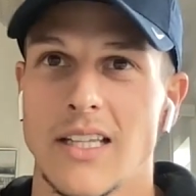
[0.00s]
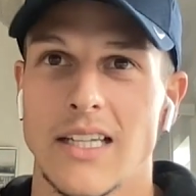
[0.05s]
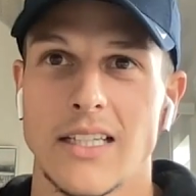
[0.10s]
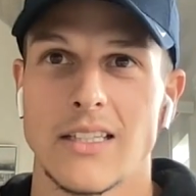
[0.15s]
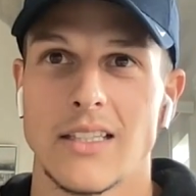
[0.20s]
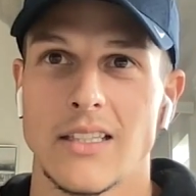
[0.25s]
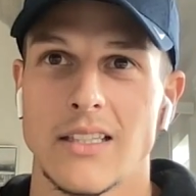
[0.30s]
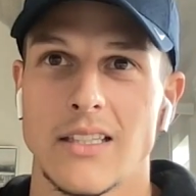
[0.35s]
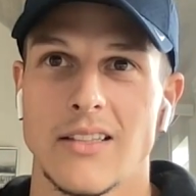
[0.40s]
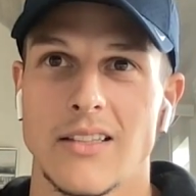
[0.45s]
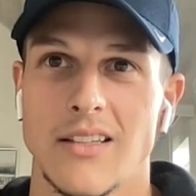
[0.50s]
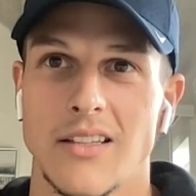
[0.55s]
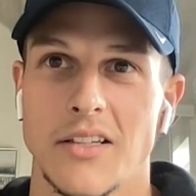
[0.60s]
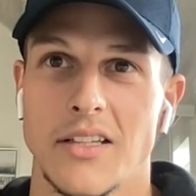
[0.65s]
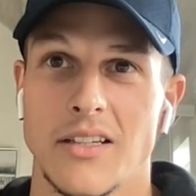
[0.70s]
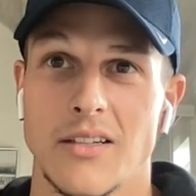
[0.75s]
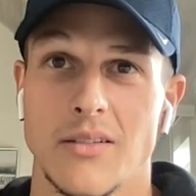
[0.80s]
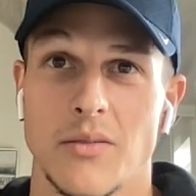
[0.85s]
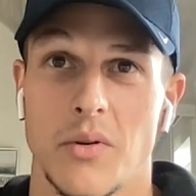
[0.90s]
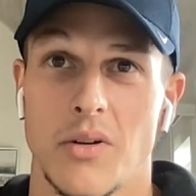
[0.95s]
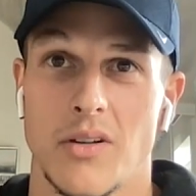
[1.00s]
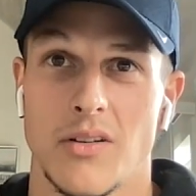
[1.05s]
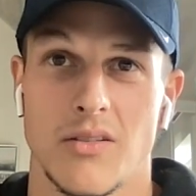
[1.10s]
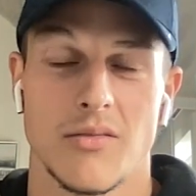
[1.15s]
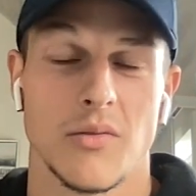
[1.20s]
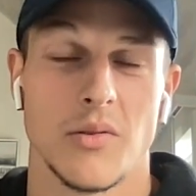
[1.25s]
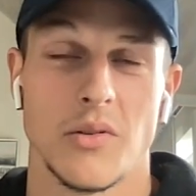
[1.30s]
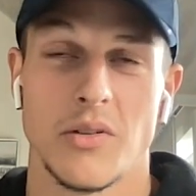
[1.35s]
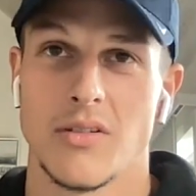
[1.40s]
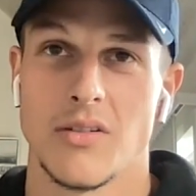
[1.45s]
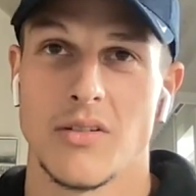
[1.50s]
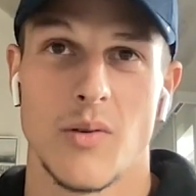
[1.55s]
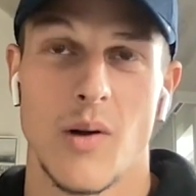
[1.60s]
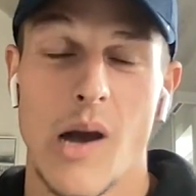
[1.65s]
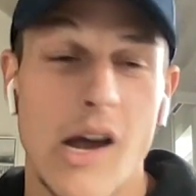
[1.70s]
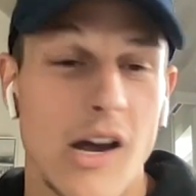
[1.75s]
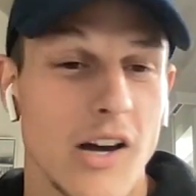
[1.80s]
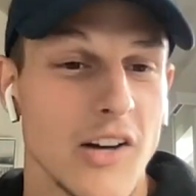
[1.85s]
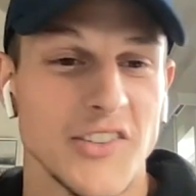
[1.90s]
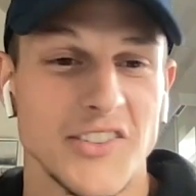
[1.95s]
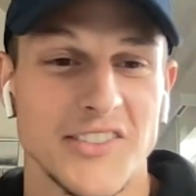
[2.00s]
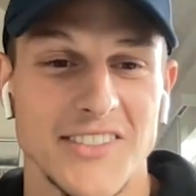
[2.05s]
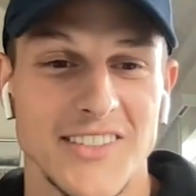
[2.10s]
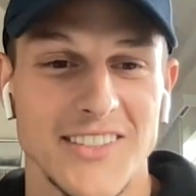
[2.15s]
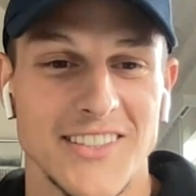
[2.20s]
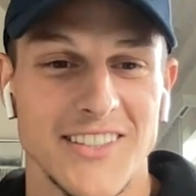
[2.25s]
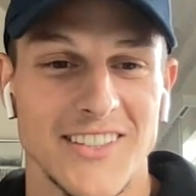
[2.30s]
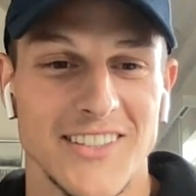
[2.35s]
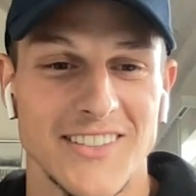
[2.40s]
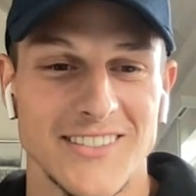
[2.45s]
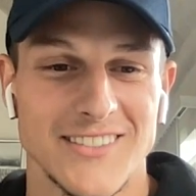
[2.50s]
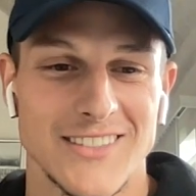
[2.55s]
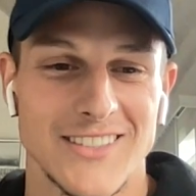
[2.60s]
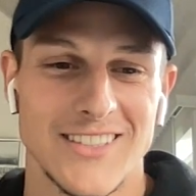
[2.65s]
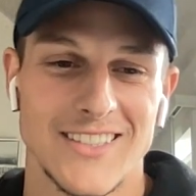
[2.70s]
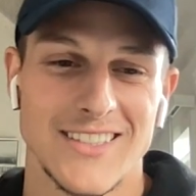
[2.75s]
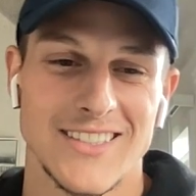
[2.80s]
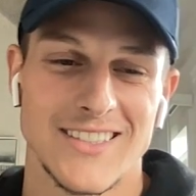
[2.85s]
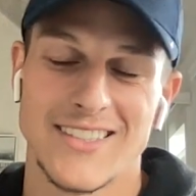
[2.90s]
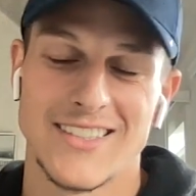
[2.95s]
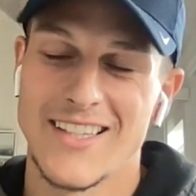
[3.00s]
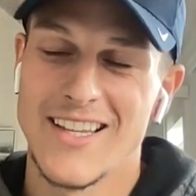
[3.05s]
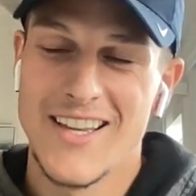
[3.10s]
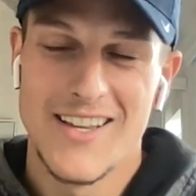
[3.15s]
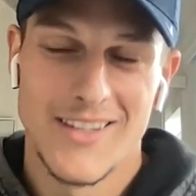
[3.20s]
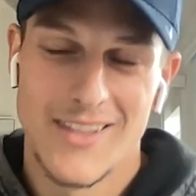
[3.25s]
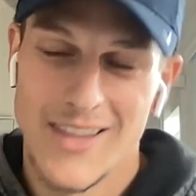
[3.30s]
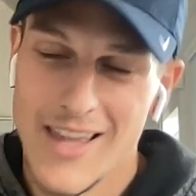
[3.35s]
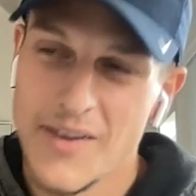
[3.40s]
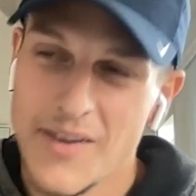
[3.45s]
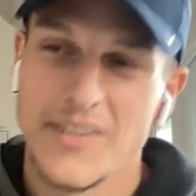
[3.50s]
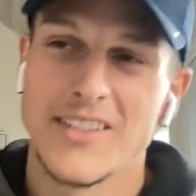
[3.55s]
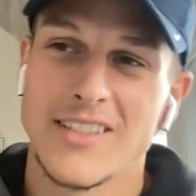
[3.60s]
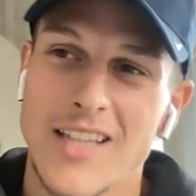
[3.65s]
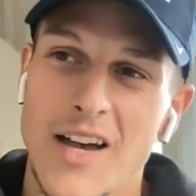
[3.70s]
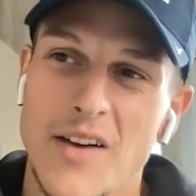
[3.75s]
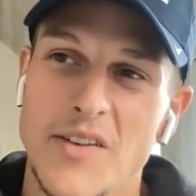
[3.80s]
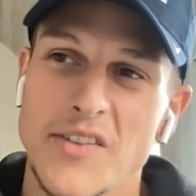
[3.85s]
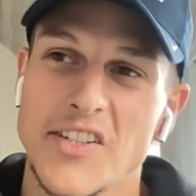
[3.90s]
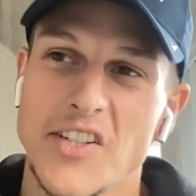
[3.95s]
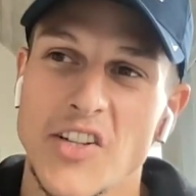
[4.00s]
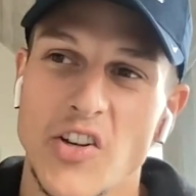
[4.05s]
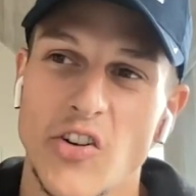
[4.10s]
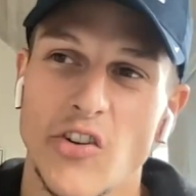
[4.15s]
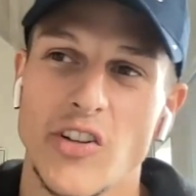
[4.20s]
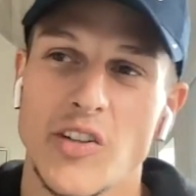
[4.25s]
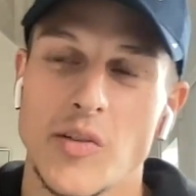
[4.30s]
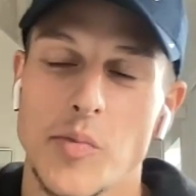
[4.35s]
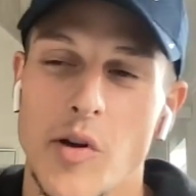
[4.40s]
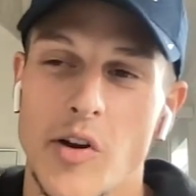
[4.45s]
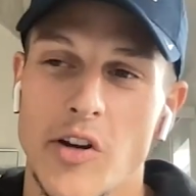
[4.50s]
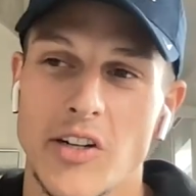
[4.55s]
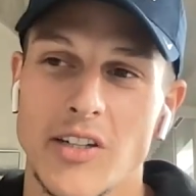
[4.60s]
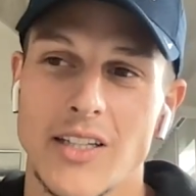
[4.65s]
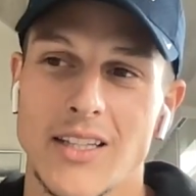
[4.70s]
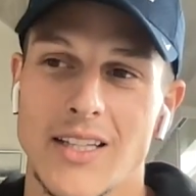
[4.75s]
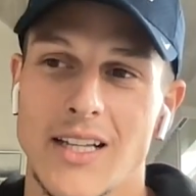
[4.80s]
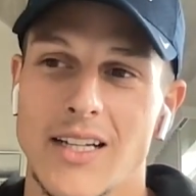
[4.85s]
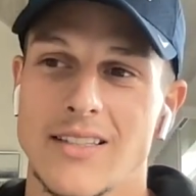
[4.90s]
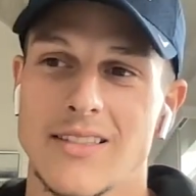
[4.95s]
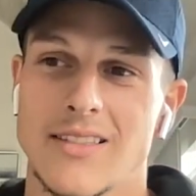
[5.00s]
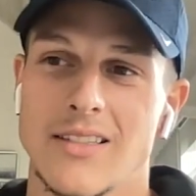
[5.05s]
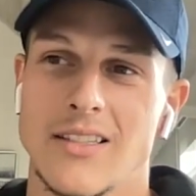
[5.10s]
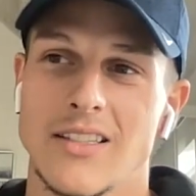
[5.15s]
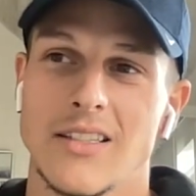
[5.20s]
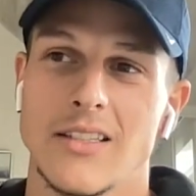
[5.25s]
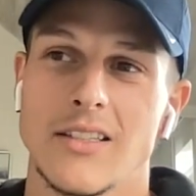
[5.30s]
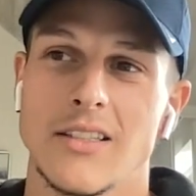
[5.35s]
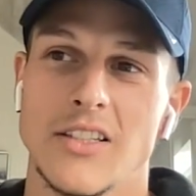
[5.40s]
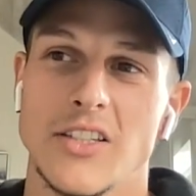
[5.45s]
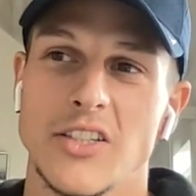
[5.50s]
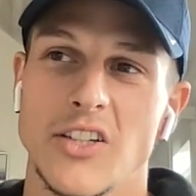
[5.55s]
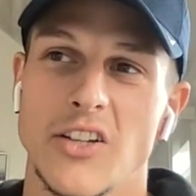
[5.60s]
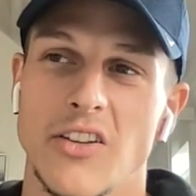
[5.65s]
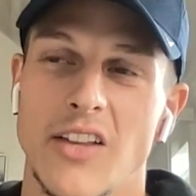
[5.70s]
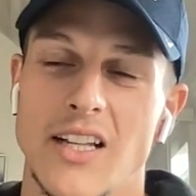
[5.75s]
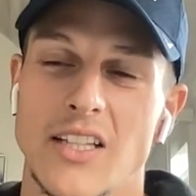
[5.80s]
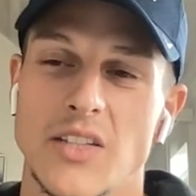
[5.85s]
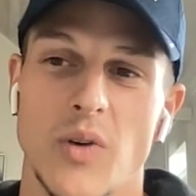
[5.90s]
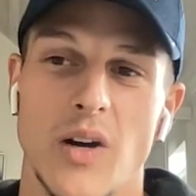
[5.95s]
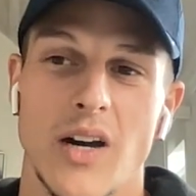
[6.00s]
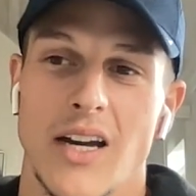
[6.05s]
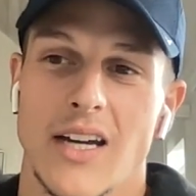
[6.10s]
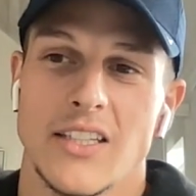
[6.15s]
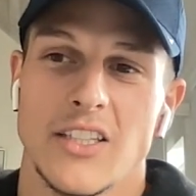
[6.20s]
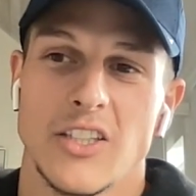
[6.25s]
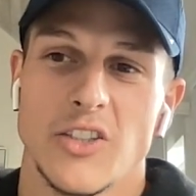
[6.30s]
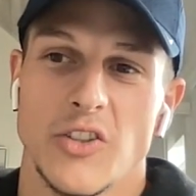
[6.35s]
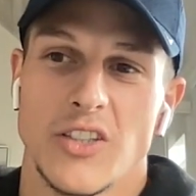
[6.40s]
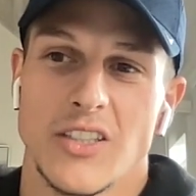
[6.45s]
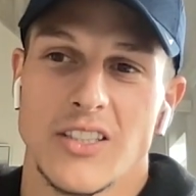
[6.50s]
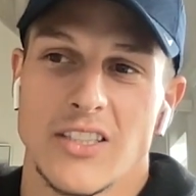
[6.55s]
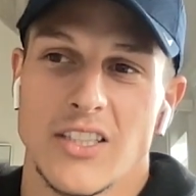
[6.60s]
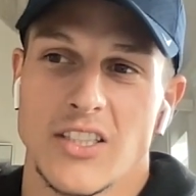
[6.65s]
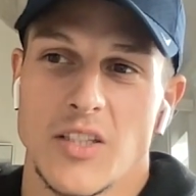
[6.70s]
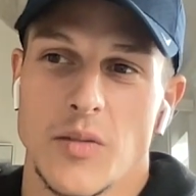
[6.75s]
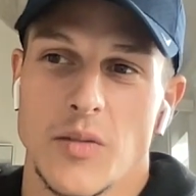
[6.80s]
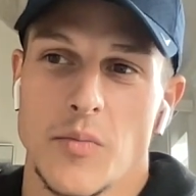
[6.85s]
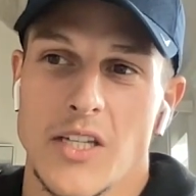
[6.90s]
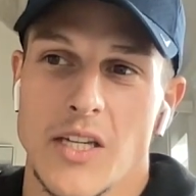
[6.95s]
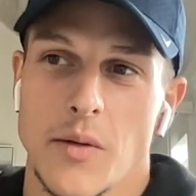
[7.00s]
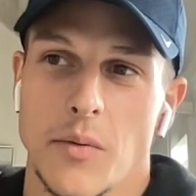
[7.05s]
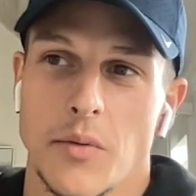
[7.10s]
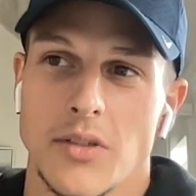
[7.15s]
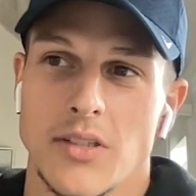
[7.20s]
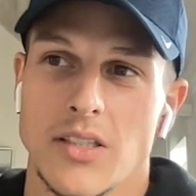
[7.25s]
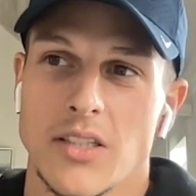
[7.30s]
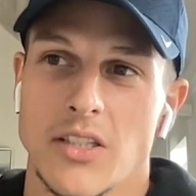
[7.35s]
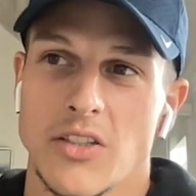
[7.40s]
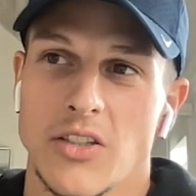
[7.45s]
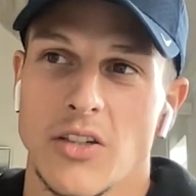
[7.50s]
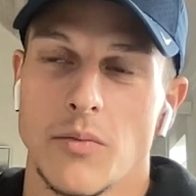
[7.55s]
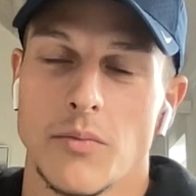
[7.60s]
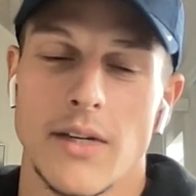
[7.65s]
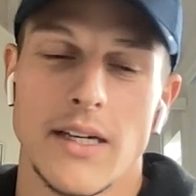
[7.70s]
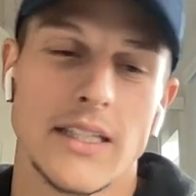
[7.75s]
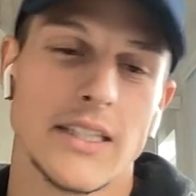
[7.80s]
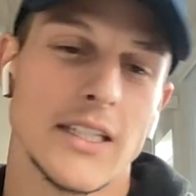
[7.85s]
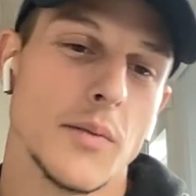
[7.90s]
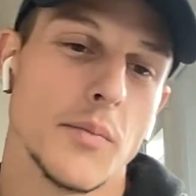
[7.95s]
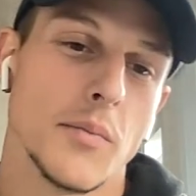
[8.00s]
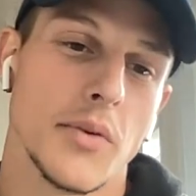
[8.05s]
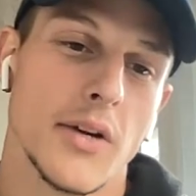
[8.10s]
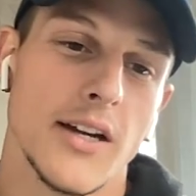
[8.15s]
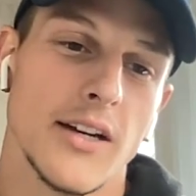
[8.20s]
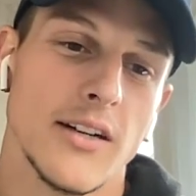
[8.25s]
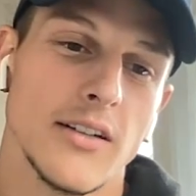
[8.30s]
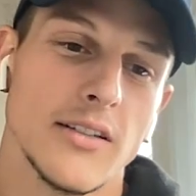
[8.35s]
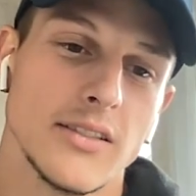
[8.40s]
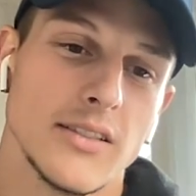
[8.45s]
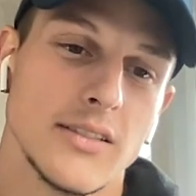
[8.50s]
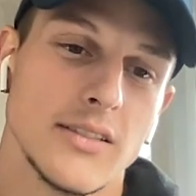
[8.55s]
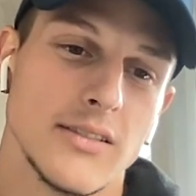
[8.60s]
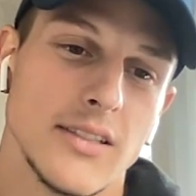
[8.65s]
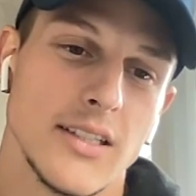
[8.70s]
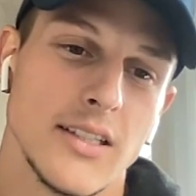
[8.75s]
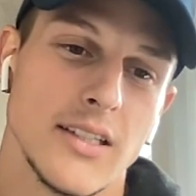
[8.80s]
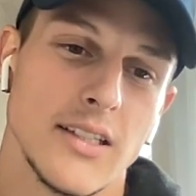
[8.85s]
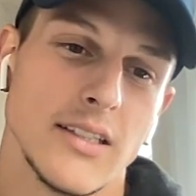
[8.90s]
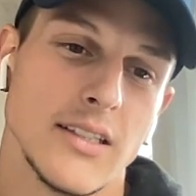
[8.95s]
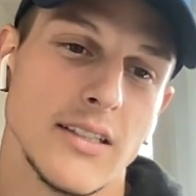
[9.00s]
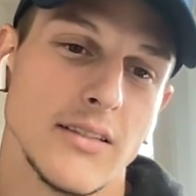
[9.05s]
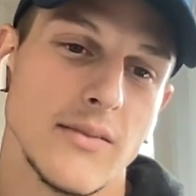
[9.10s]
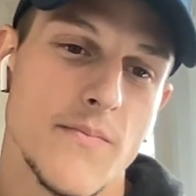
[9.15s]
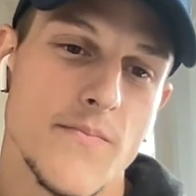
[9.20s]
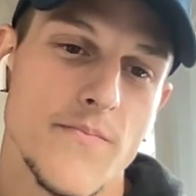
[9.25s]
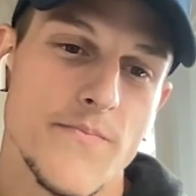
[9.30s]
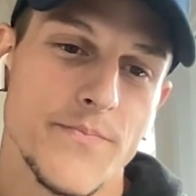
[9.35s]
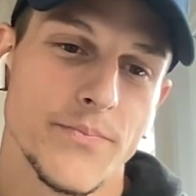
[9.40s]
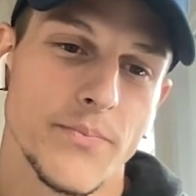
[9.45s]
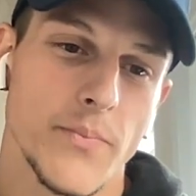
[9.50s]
like you know, like wow, you know, just that was that was the coolest yeah. part, and that's the you know that's why I do it, just to be able to you know make them proud and